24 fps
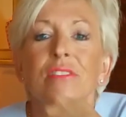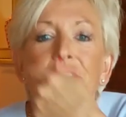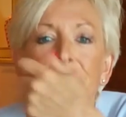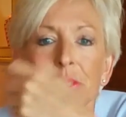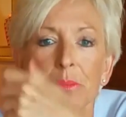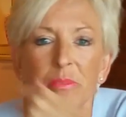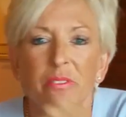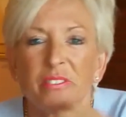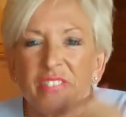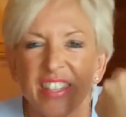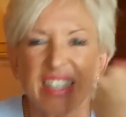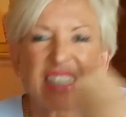
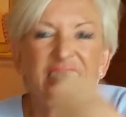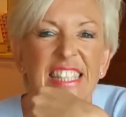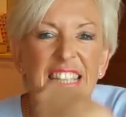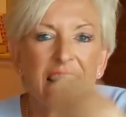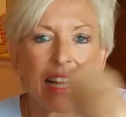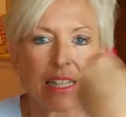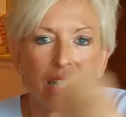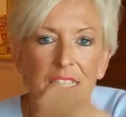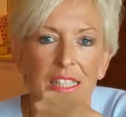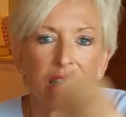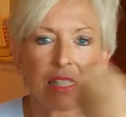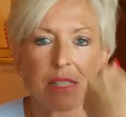some of his
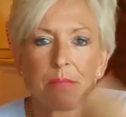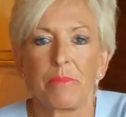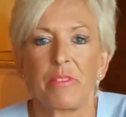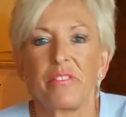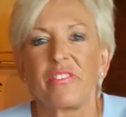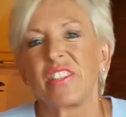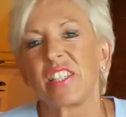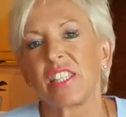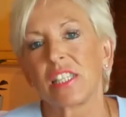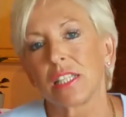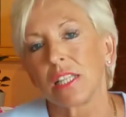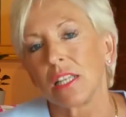cells, some
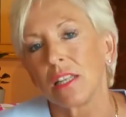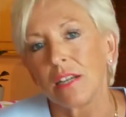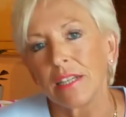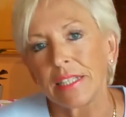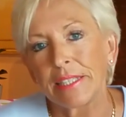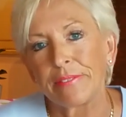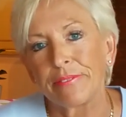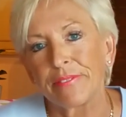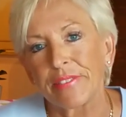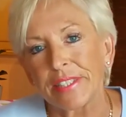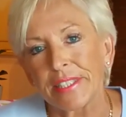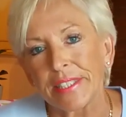of his
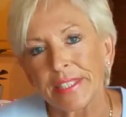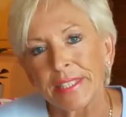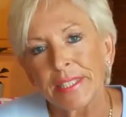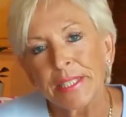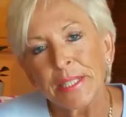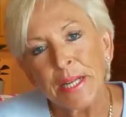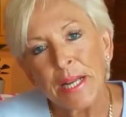saliva,